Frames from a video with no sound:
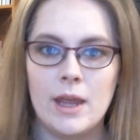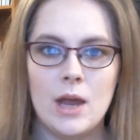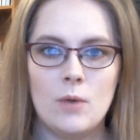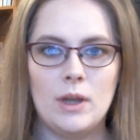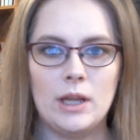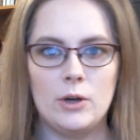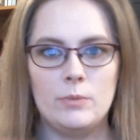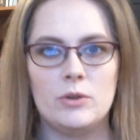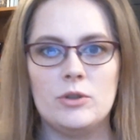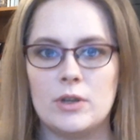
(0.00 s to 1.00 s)
well, I hope you
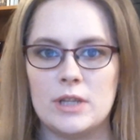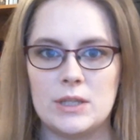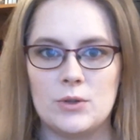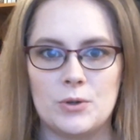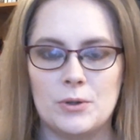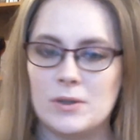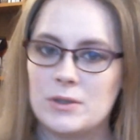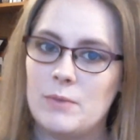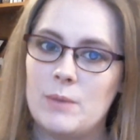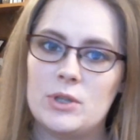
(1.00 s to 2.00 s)
enjoyed this tutorial. So
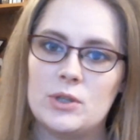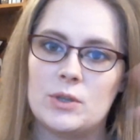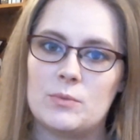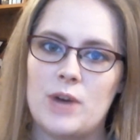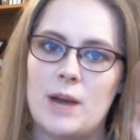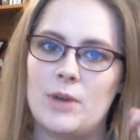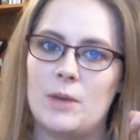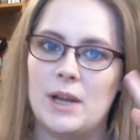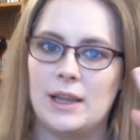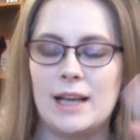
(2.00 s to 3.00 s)
remember to subscribe, comment,
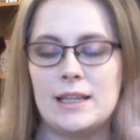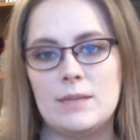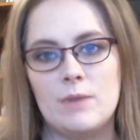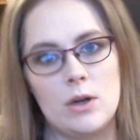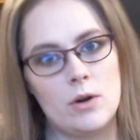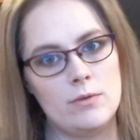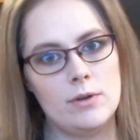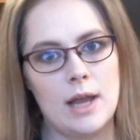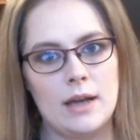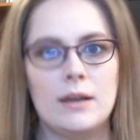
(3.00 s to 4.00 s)
and like this video if you
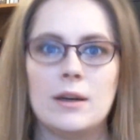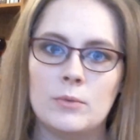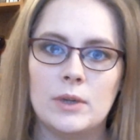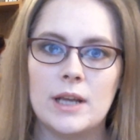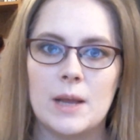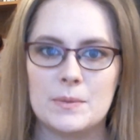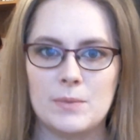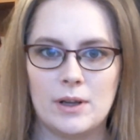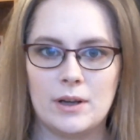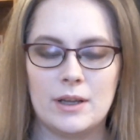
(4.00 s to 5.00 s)
liked it. It really helps me a
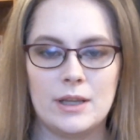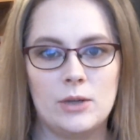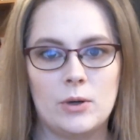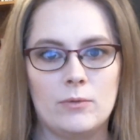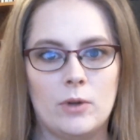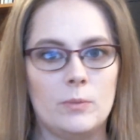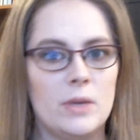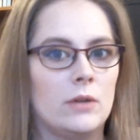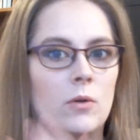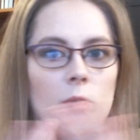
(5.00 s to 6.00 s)
lot. And then you can follow me on
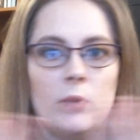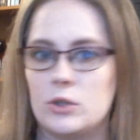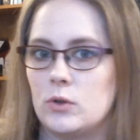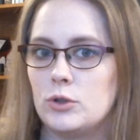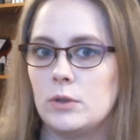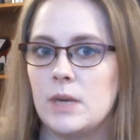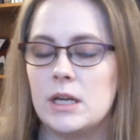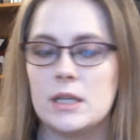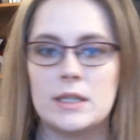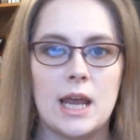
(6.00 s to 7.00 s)
all my social
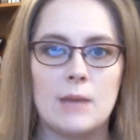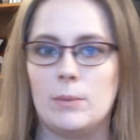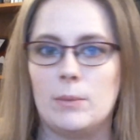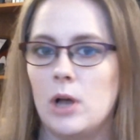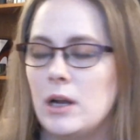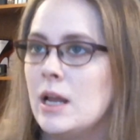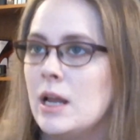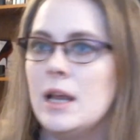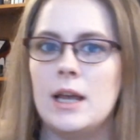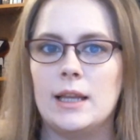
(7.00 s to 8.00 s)
medias and my blog,
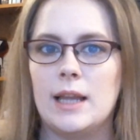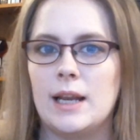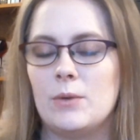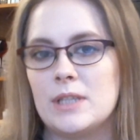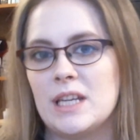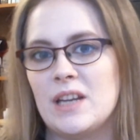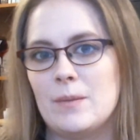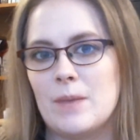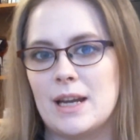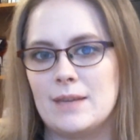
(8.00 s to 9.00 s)
and then I will see you in my
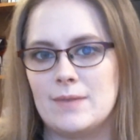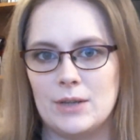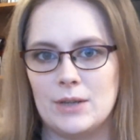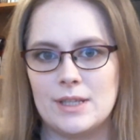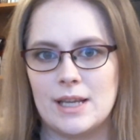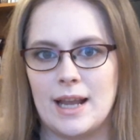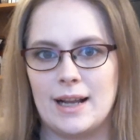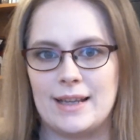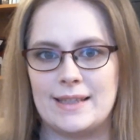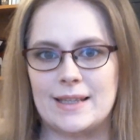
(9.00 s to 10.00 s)
next video. Take care,
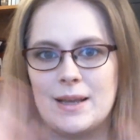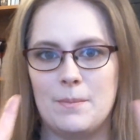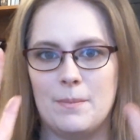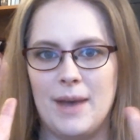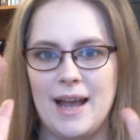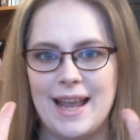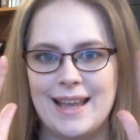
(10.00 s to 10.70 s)
guys. Bye.